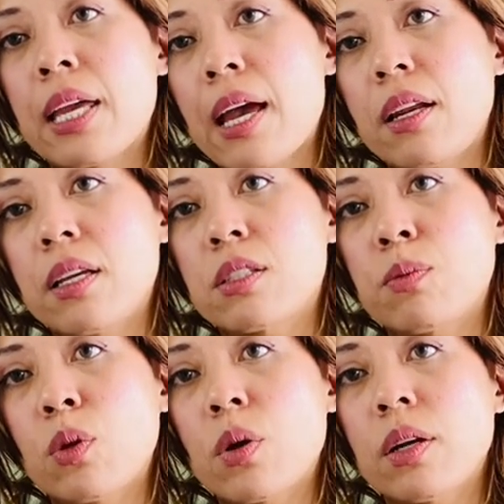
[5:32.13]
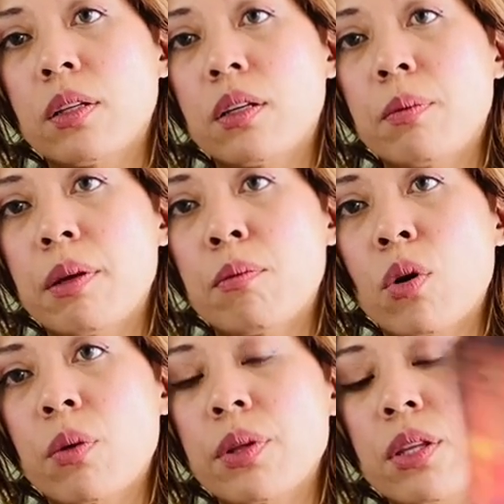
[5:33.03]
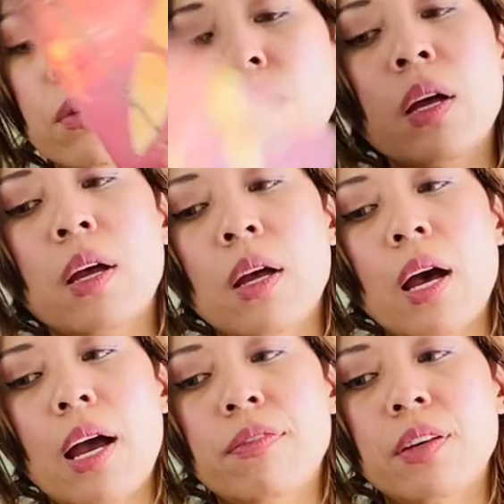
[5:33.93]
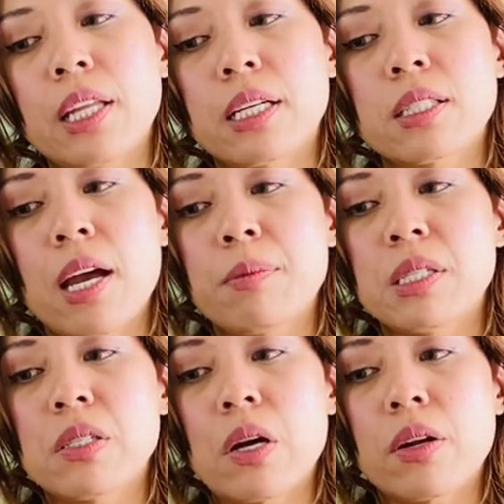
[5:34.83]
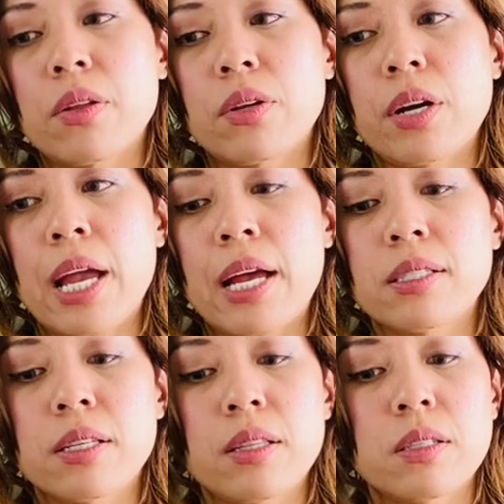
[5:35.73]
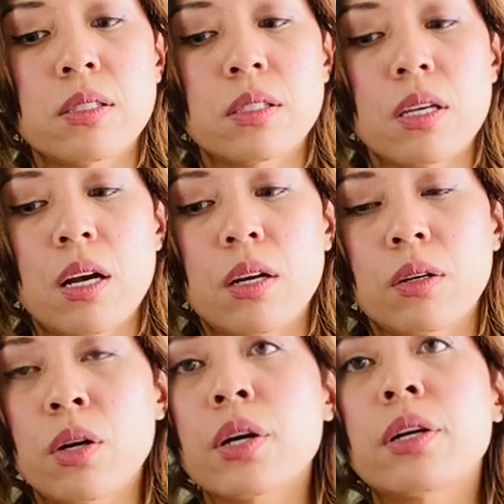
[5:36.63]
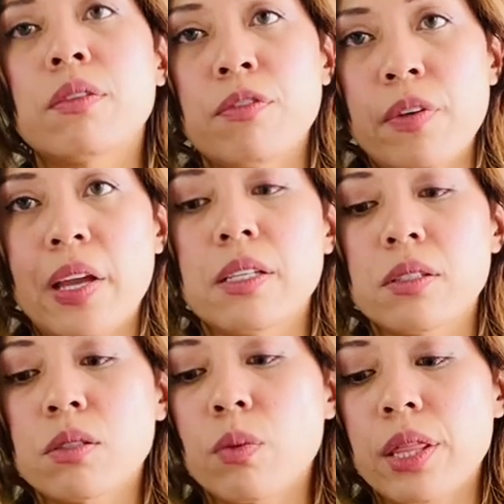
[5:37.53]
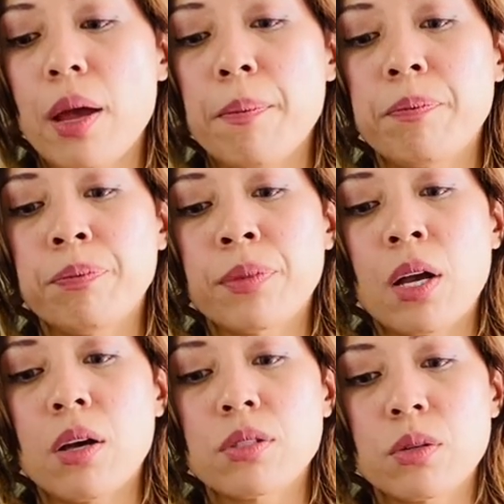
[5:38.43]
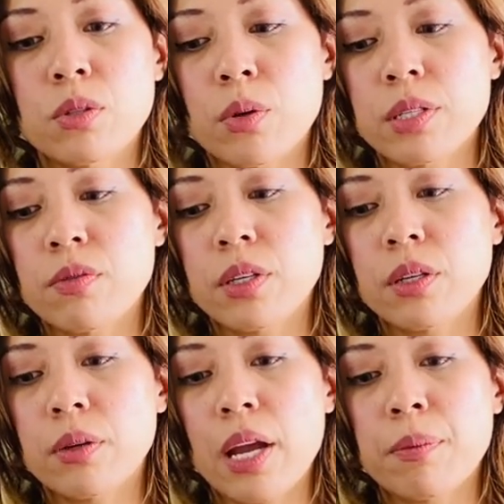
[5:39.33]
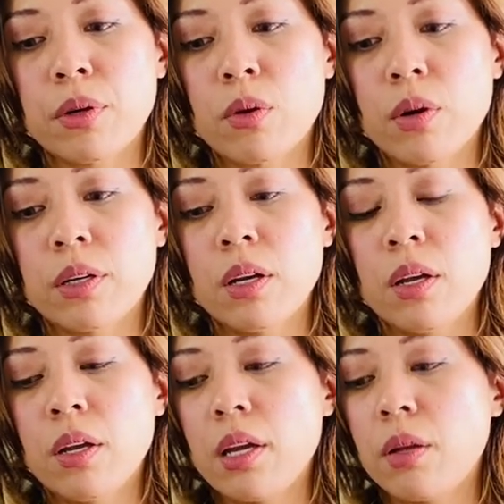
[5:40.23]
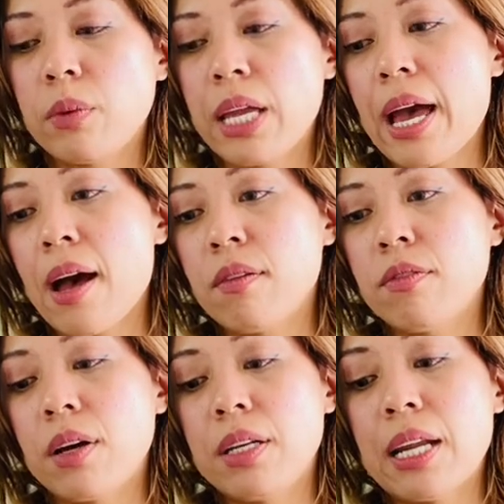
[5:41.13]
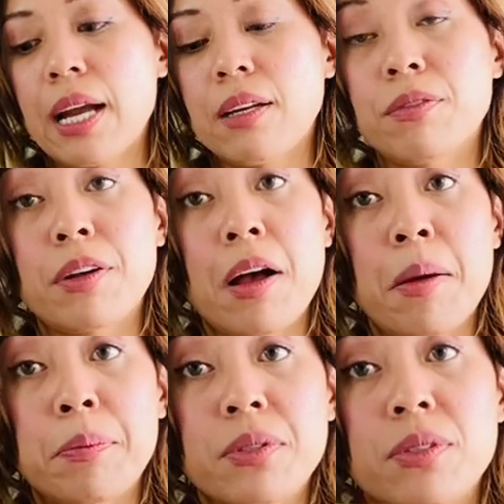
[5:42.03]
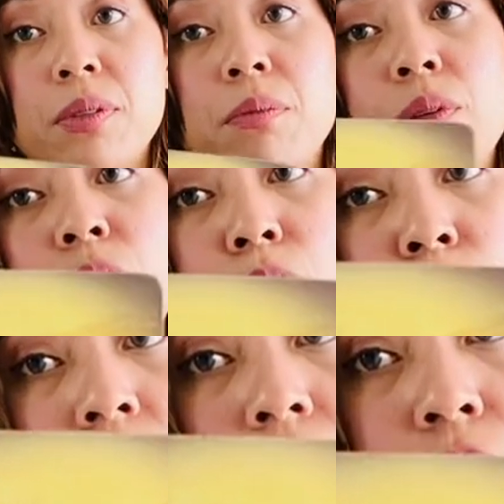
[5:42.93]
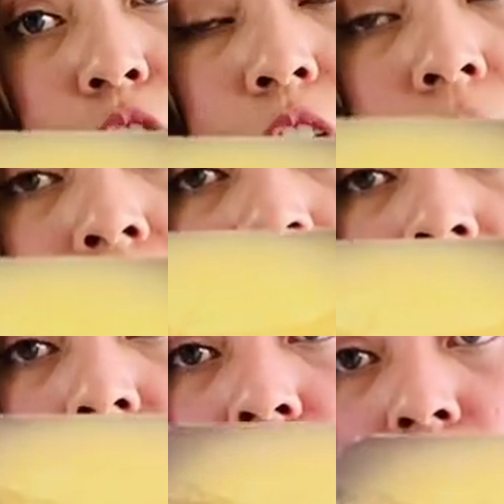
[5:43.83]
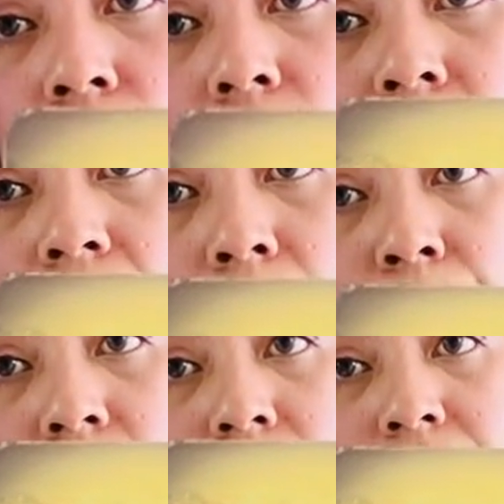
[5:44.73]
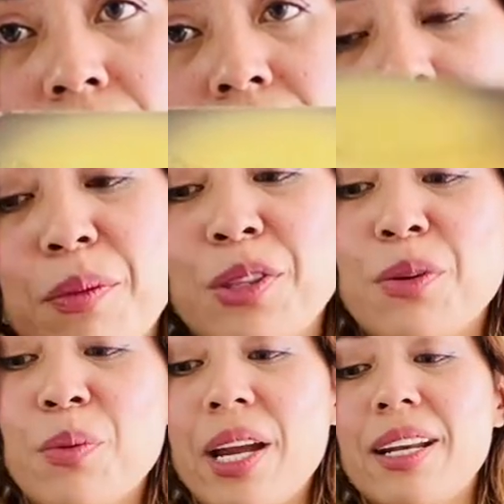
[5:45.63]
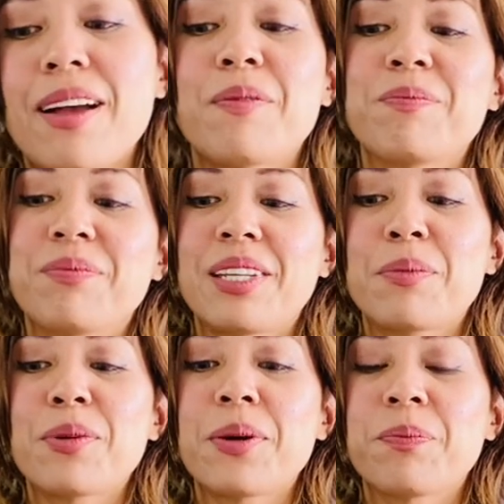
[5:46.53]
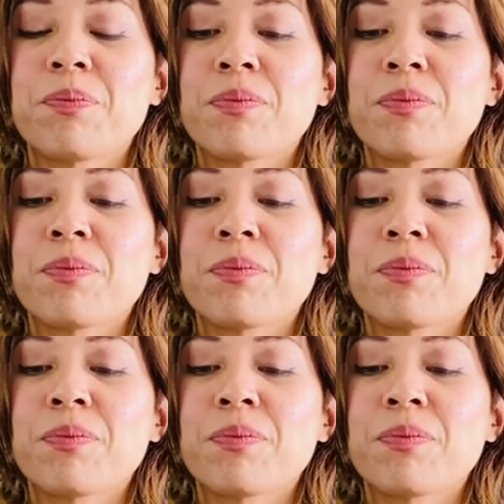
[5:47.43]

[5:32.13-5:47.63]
Can't explore a little bit more with you. I feel like time is not on their hands at this uh, current phase with them. Also Taurus, Virgo, Capricorn, and we have Nine of Cups. Beautiful energy. They're very happy and content with you right now, Libra.